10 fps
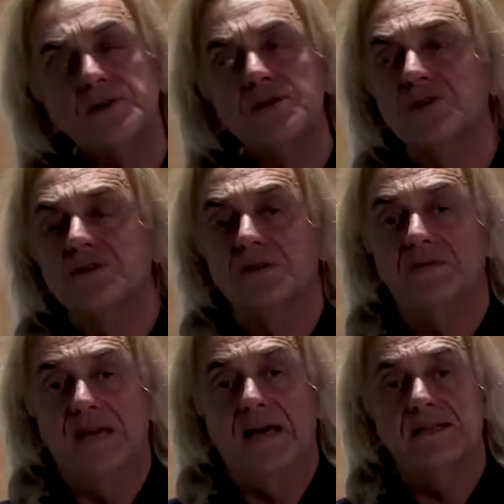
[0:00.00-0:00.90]
not too sure
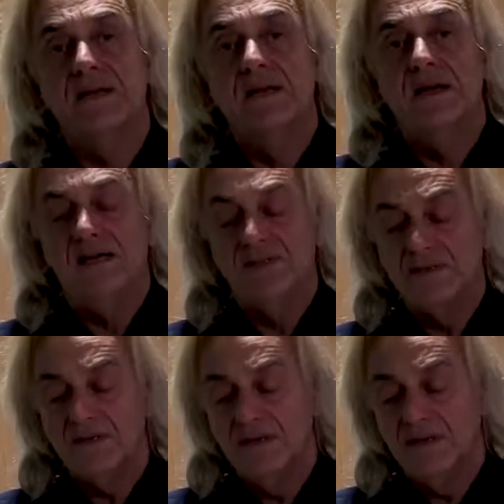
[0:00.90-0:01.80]
of that. I
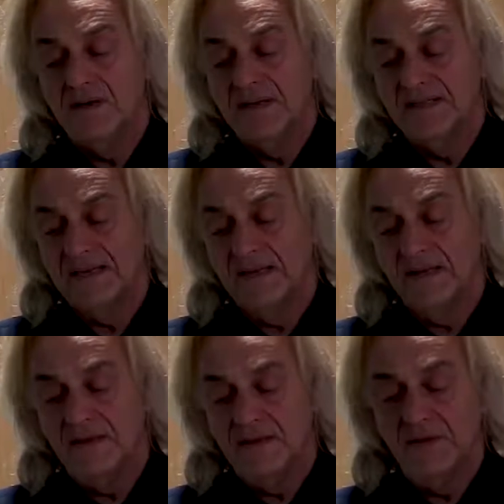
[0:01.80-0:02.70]
certainly know that
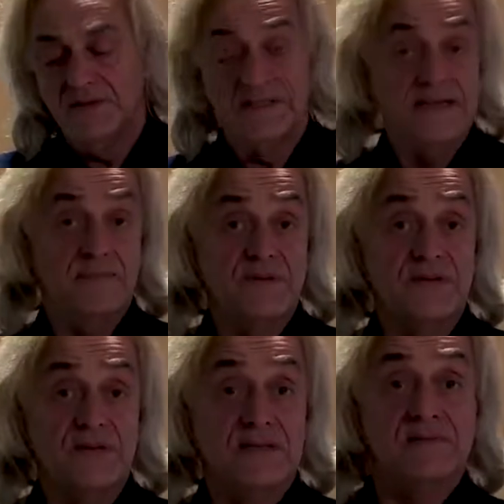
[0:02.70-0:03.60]
there was a
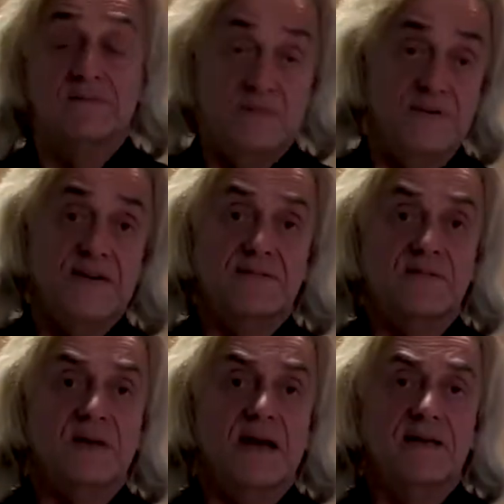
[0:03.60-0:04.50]
tapestry that, in fact,
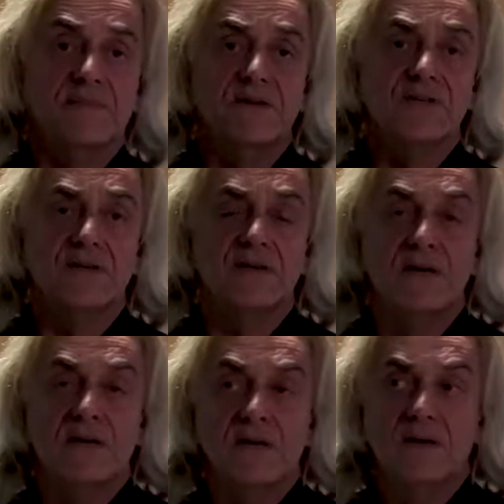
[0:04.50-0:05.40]
I commissioned,
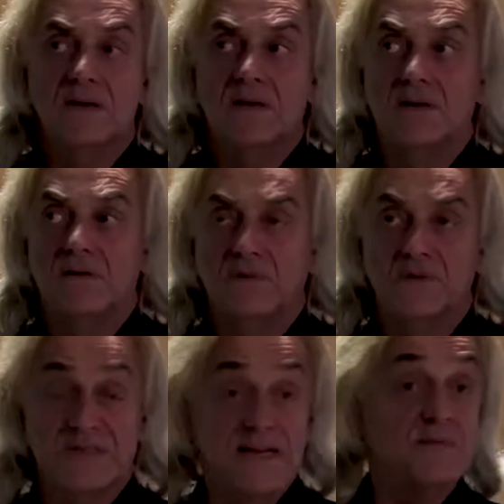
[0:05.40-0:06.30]

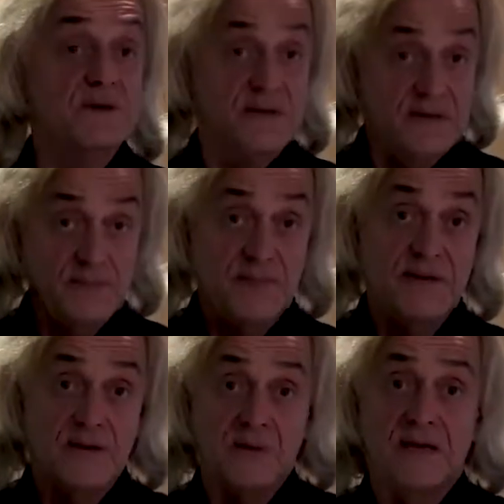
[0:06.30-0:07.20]
which was done with the
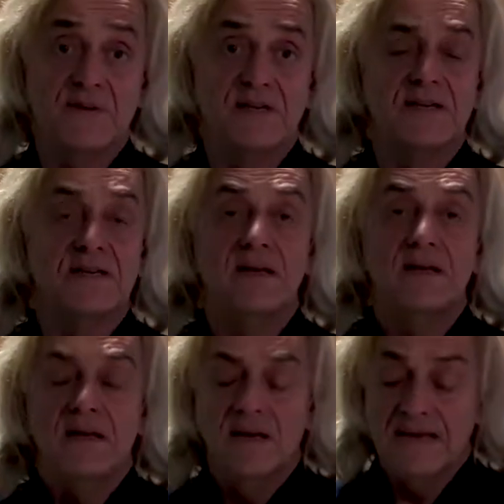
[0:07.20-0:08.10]
Namibian weavers. And
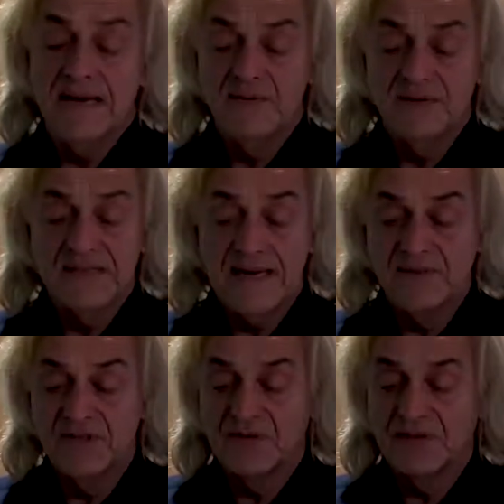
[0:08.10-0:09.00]
again, with the
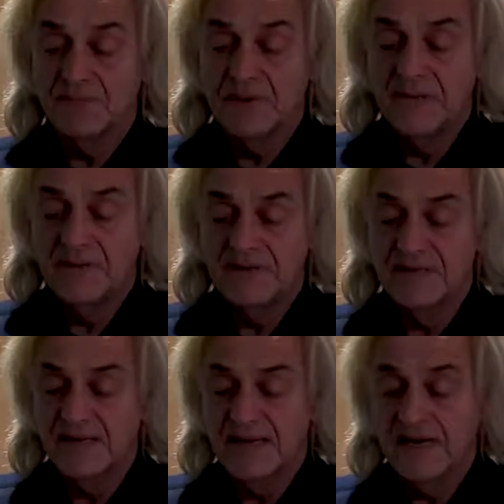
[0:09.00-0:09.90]
tapestries, Piper
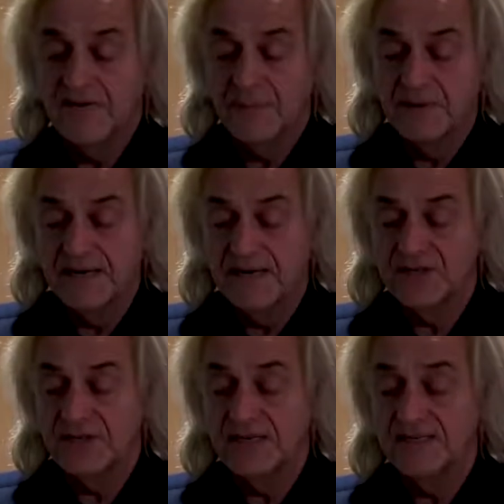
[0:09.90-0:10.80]
didn't like
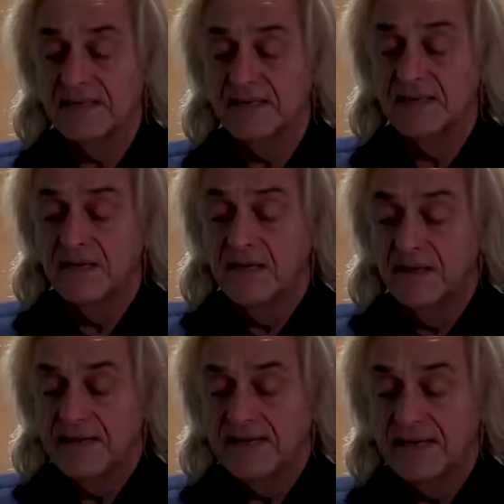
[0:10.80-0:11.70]
reproduction. He said
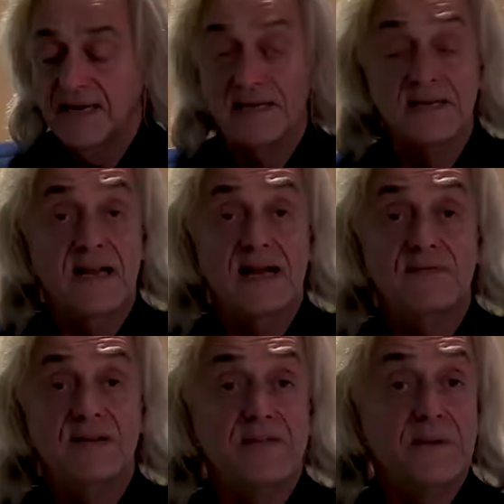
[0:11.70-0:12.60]
that he liked
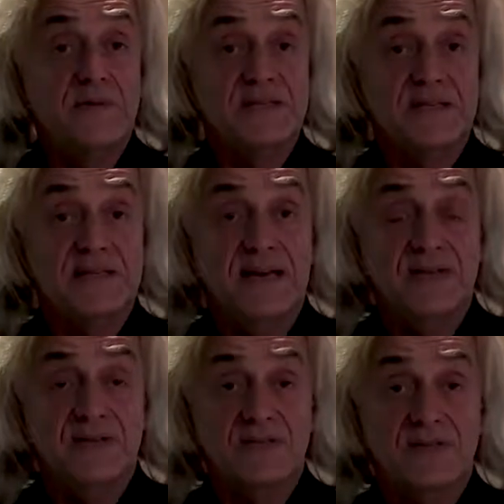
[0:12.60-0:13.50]
lively
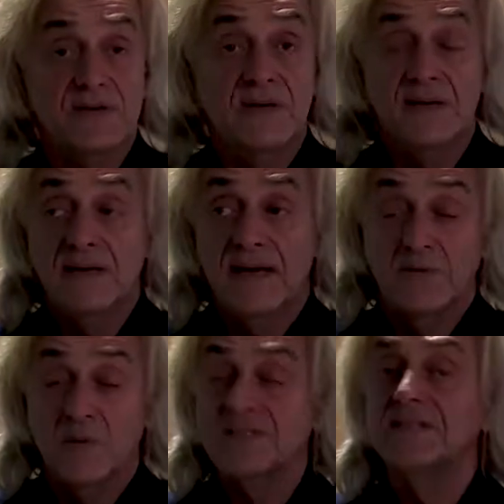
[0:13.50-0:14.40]
representation. So
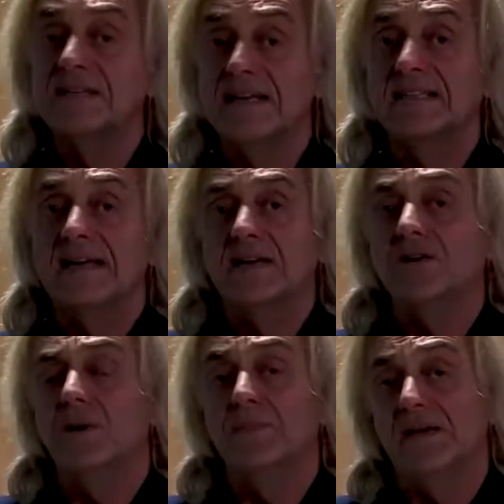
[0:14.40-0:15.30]
it wasn't an exact
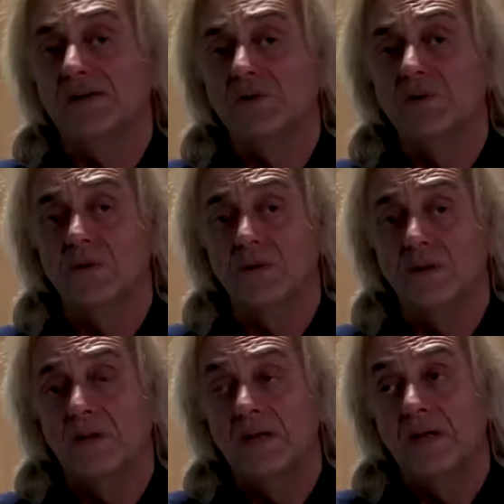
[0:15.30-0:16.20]
copy at all.
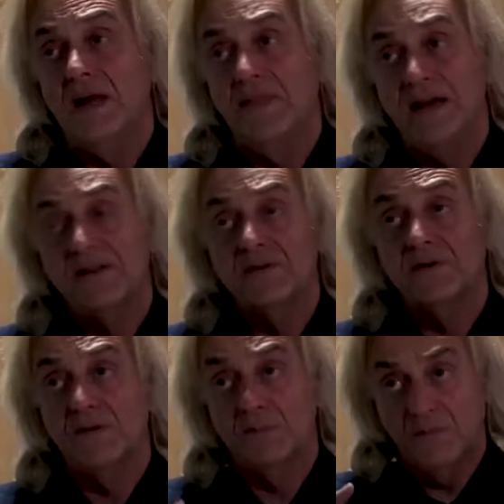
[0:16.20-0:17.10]
And that
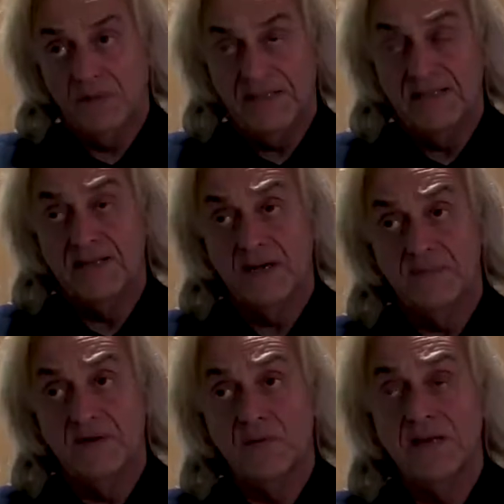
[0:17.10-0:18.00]
was in his
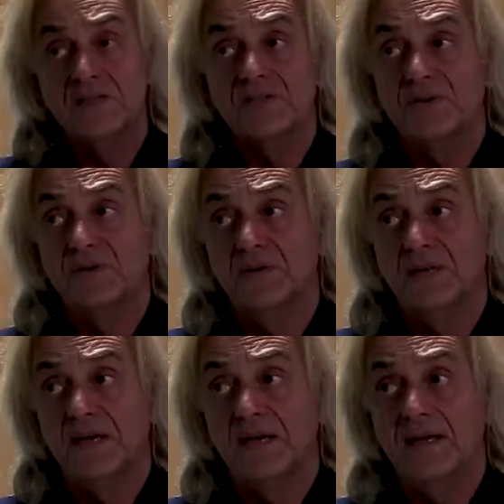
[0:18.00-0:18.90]
home and went to
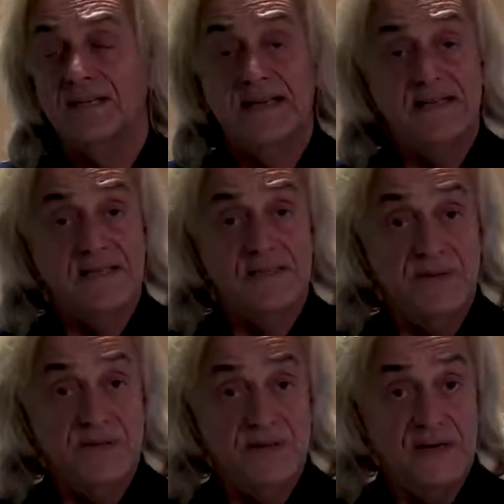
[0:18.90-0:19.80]
the Tate
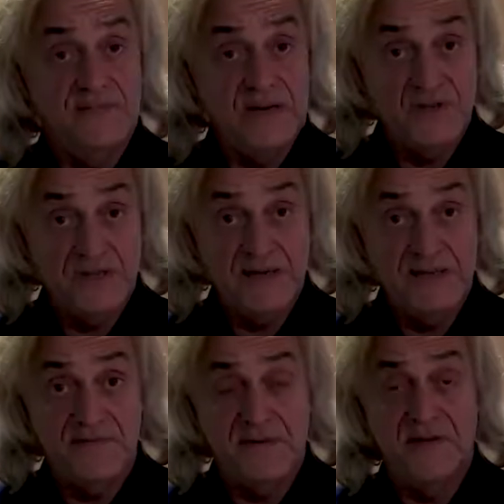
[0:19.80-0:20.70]
exhibition, the
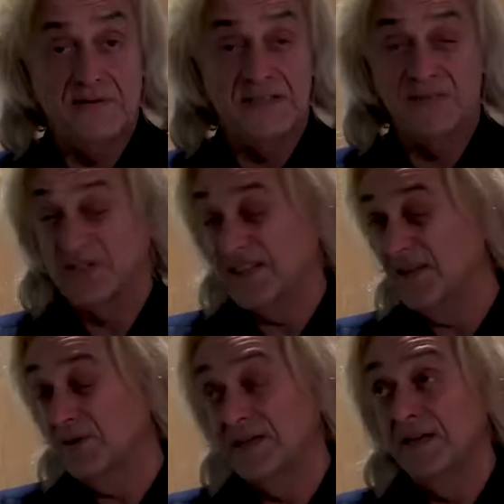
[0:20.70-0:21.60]
retrospective of it, which I
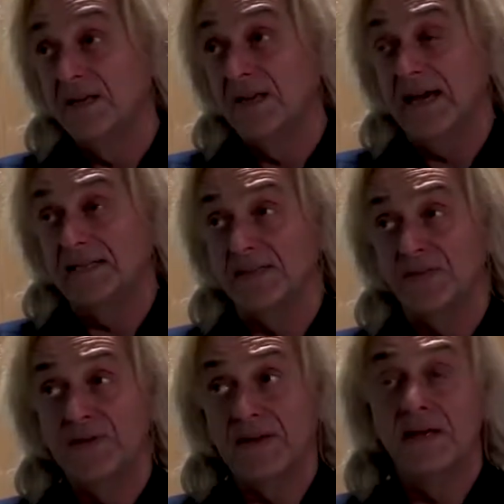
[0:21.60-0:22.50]
think was
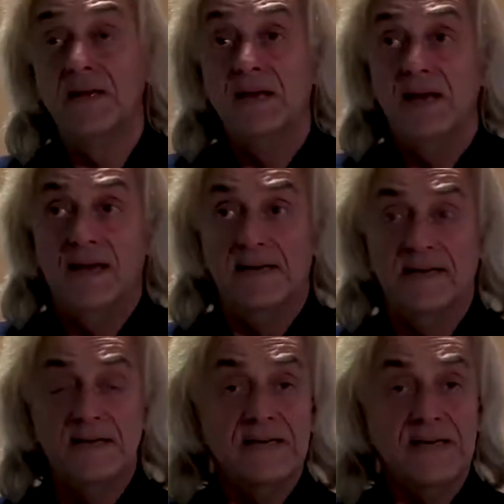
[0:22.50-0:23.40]
83, and
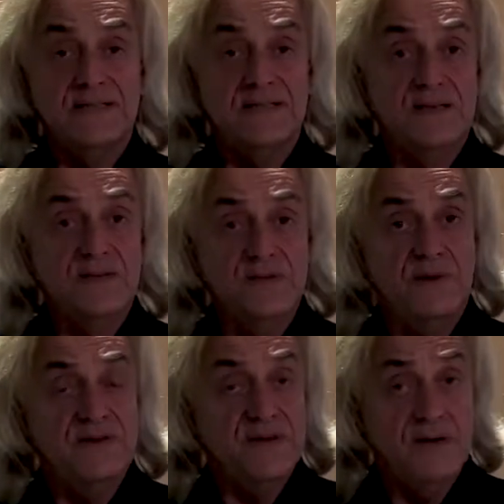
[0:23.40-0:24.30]
he donated it to
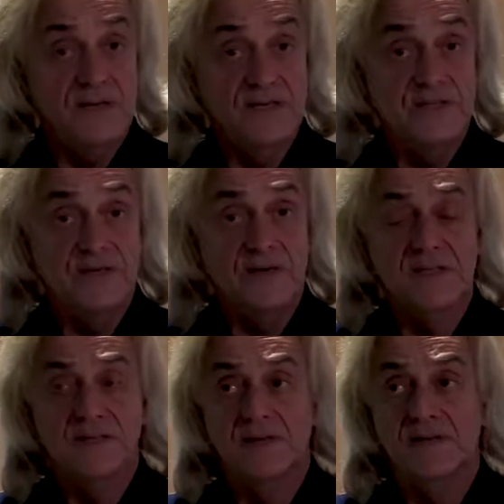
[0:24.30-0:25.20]
one of the colleges in
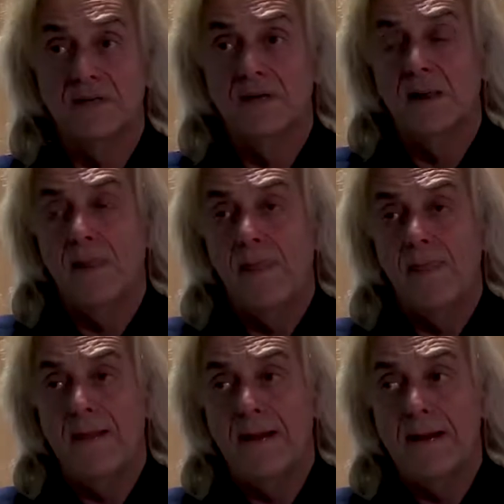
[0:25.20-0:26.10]
Oxford.
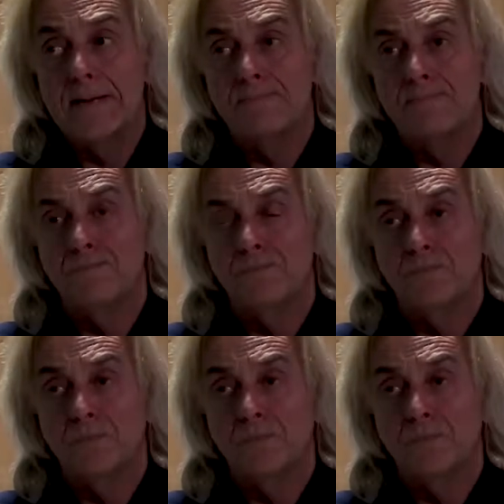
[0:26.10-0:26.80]
I'm